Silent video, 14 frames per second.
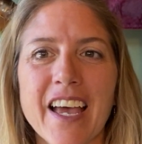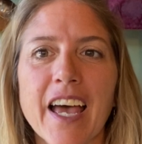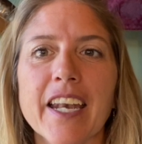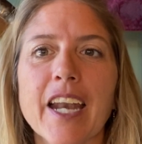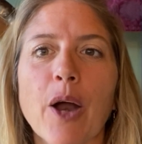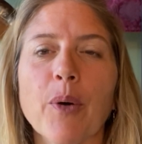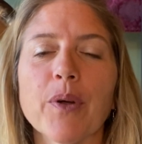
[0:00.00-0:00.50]

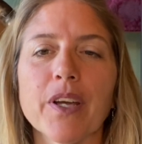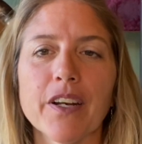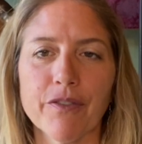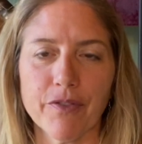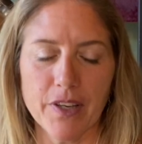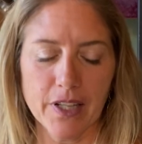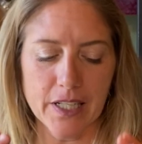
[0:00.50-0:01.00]
And now we're going to
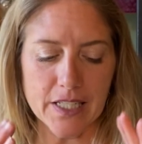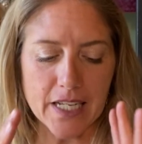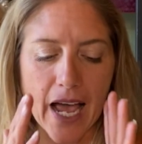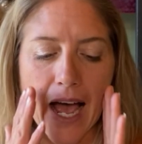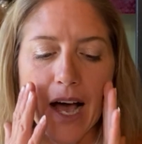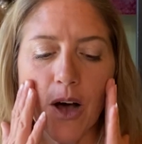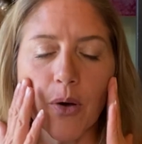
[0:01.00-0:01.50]
feel into
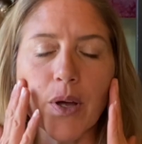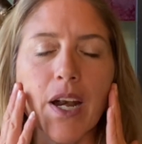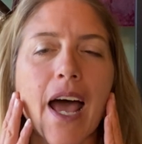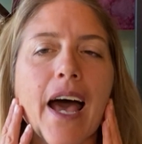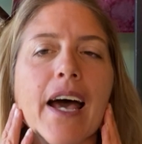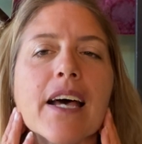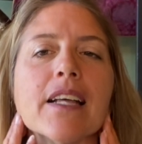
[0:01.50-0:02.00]
how it
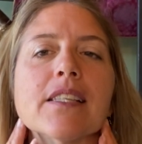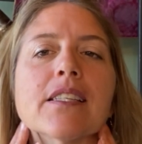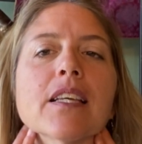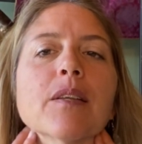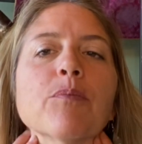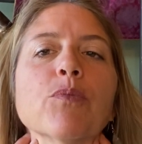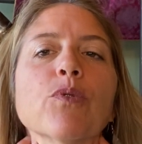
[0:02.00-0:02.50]
adds
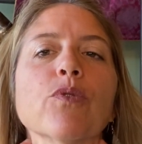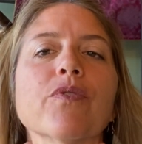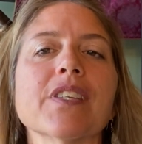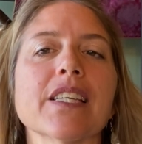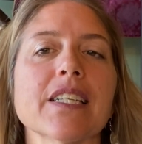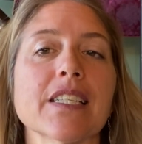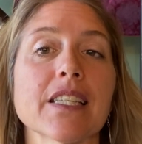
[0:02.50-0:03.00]
and moves
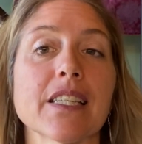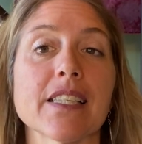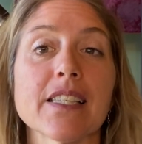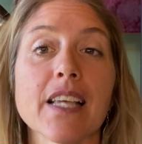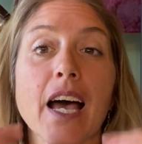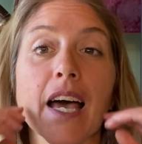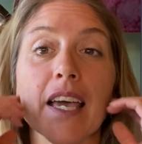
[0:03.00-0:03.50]
into the
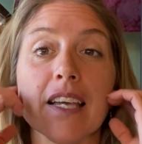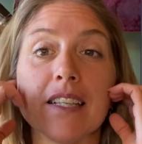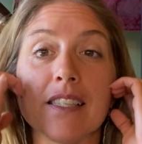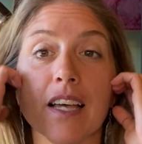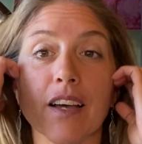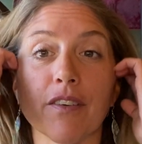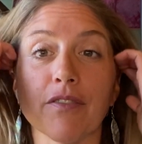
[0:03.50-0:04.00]

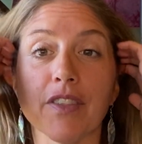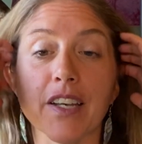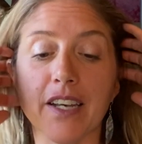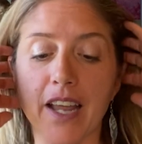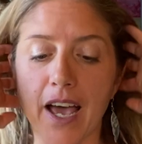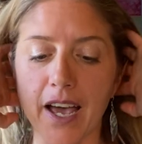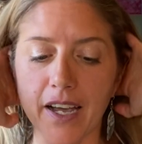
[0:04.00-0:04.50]
sides of the
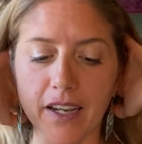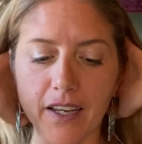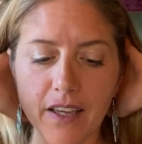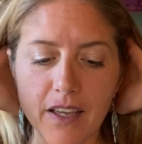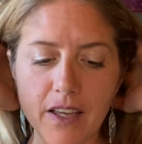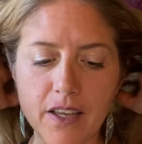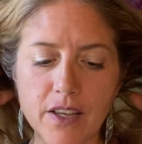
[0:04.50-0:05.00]
neck.
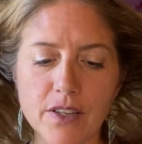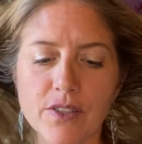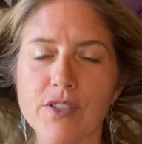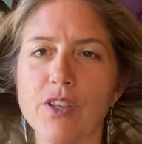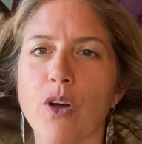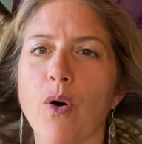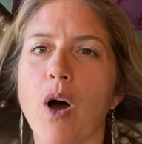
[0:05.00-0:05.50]

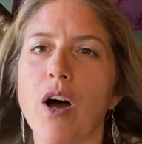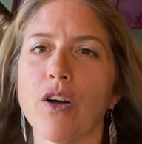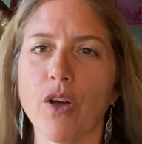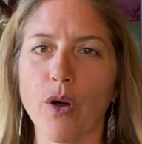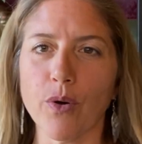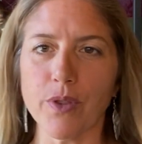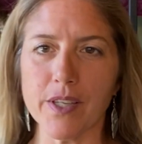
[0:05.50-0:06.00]
So I'll
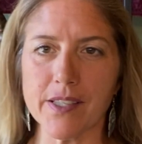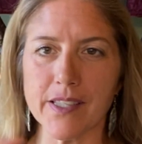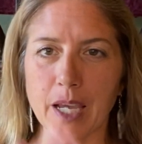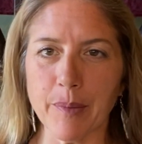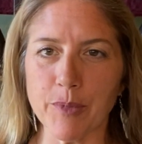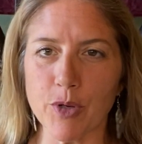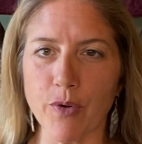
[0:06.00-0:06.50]
go the
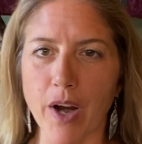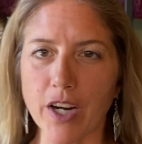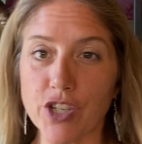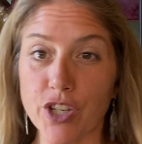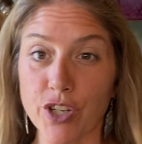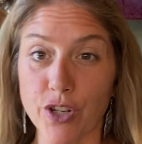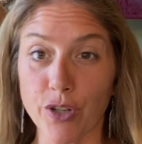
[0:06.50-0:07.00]
same
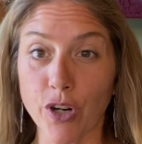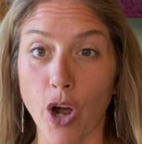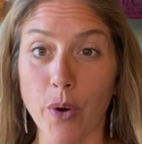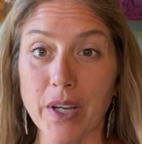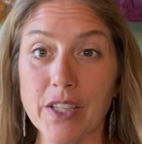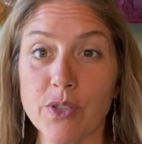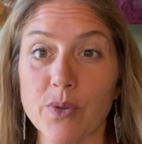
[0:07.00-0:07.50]
direction you're
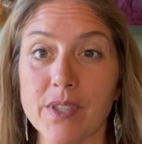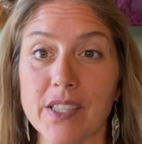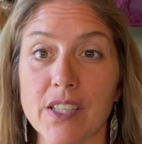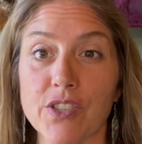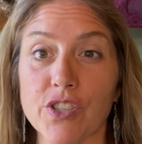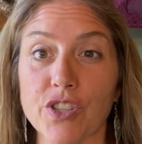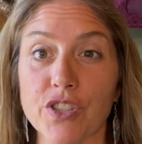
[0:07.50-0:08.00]
going so it's
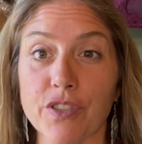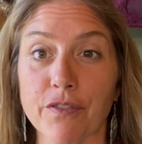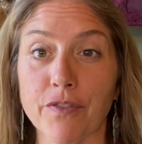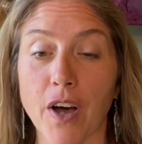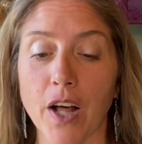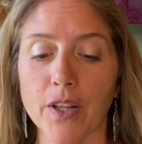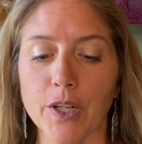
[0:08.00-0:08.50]
easier to
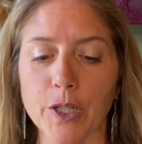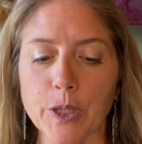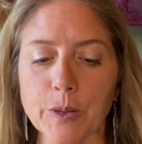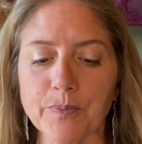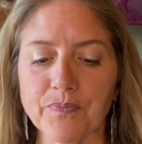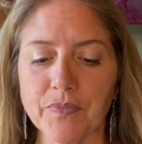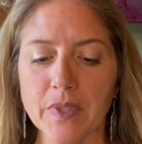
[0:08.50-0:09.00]

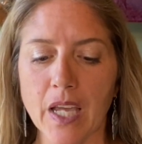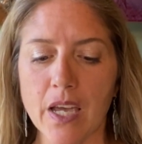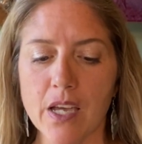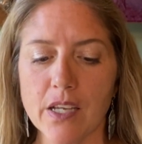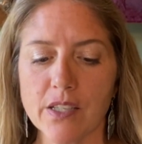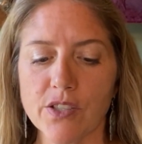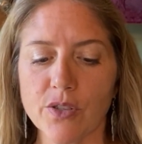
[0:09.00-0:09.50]
follow.
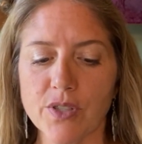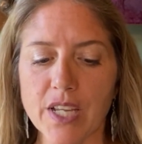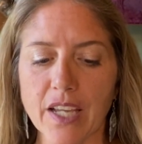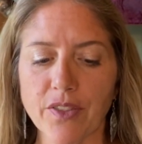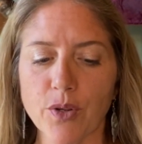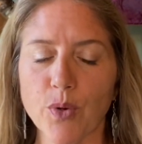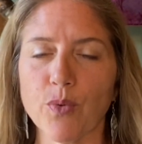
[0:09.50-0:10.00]
So
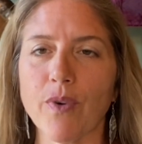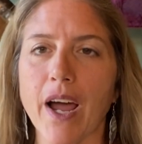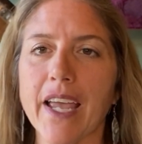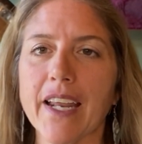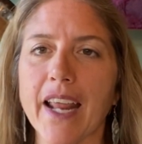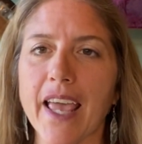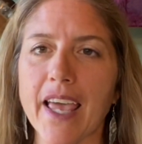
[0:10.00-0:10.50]
take the
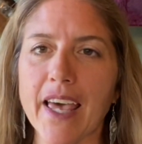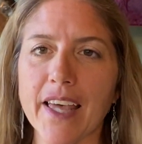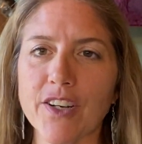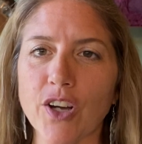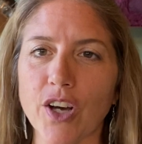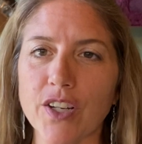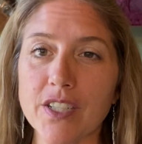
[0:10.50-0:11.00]
right
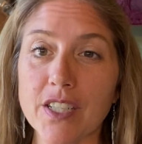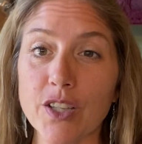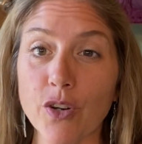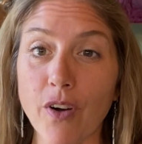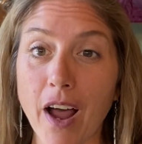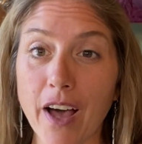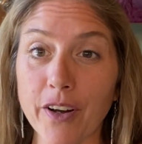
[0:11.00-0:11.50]
hand onto the
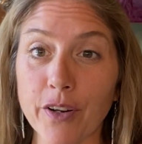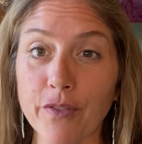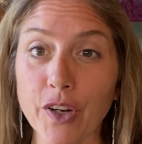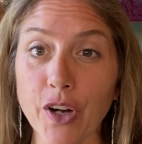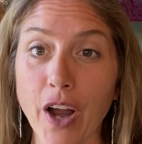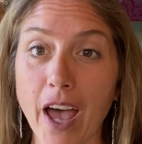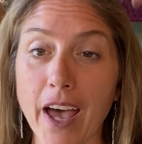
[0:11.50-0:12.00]
crown of
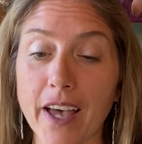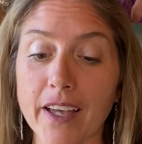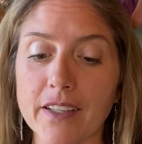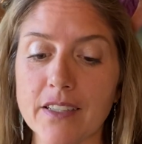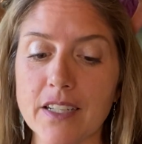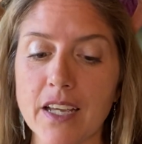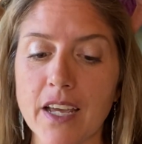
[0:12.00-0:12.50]
your
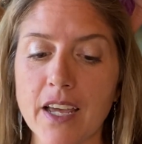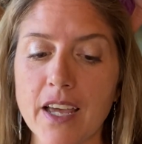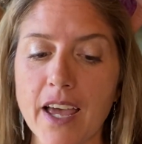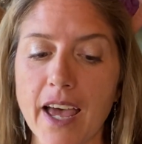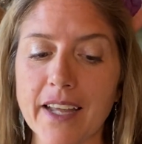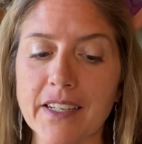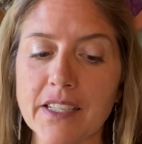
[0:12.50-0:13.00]
head
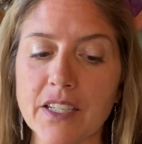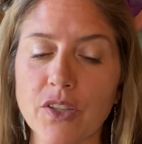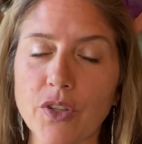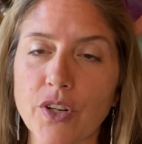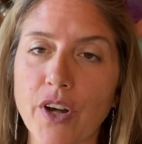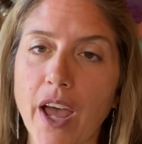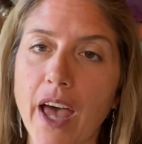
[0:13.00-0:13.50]
and tilt
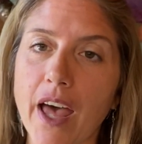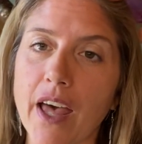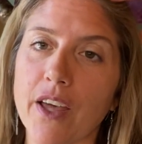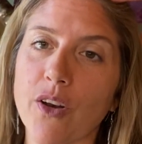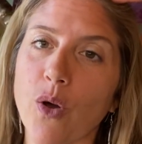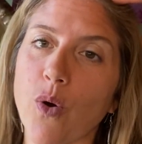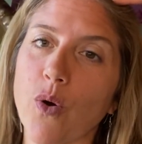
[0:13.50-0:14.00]
your
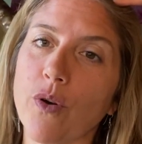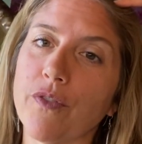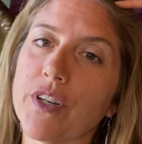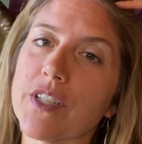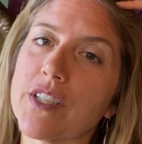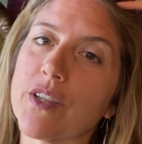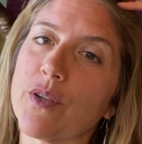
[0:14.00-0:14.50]
head
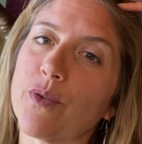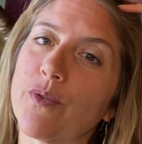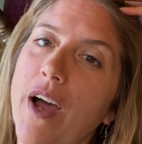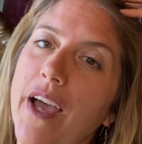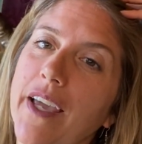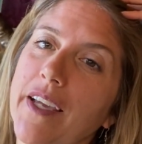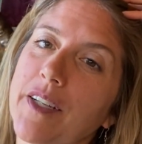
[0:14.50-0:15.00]
over to the
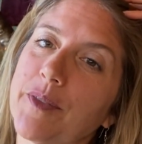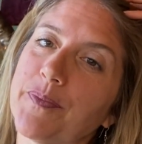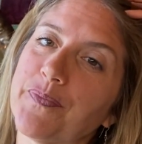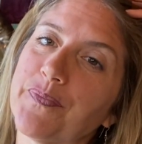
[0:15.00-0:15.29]
right,